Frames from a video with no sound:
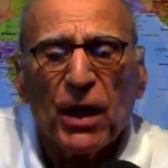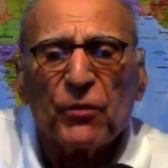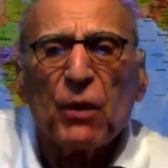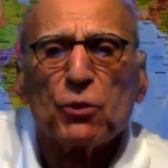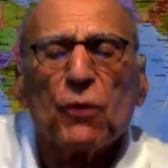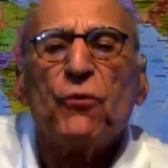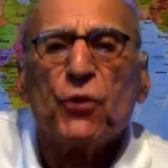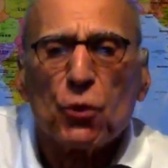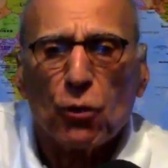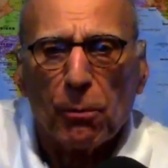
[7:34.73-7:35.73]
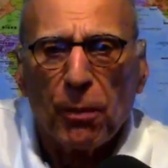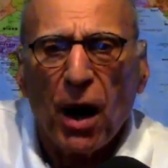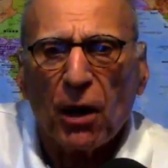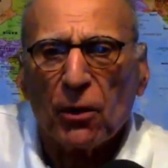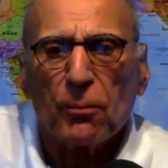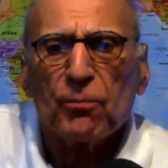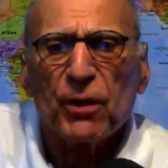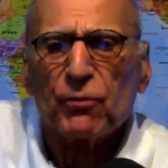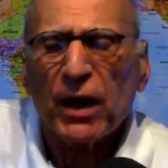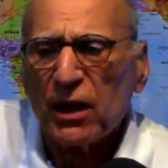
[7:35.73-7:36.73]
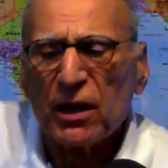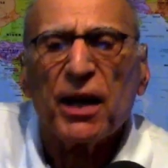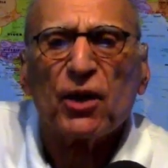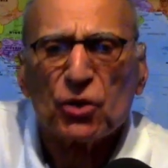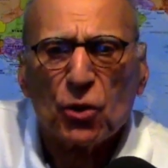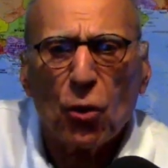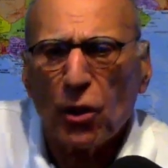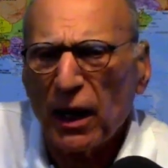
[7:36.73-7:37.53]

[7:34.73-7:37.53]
There was a funeral parlor right on the next corner,